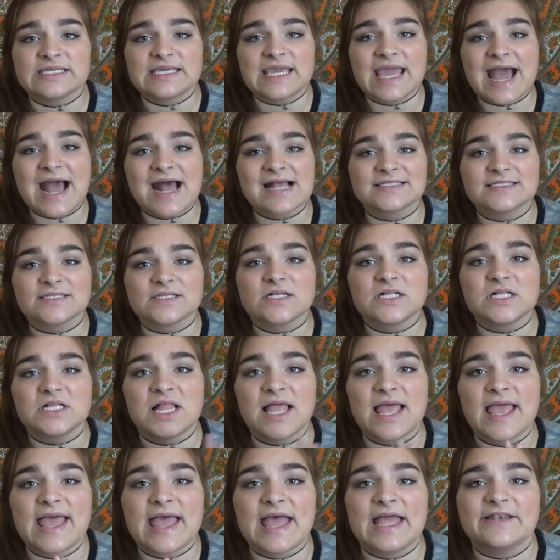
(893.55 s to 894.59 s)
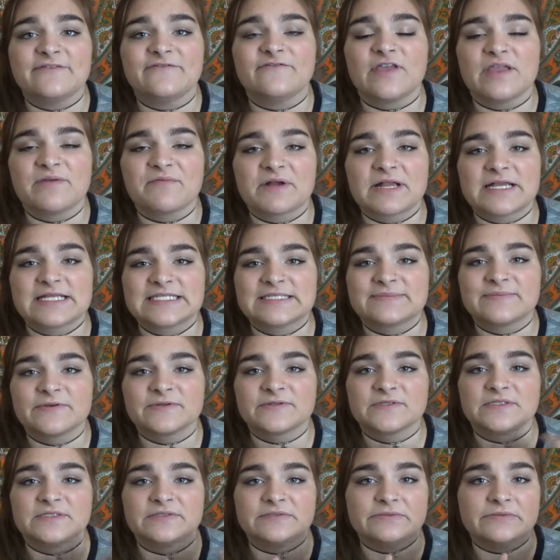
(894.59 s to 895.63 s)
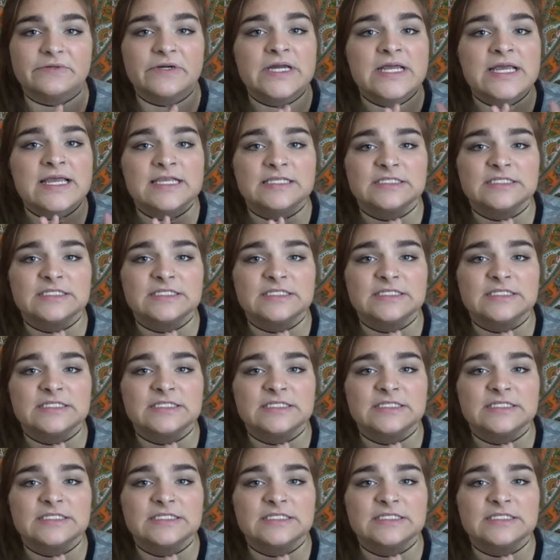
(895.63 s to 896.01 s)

castle and Feyre is supposed to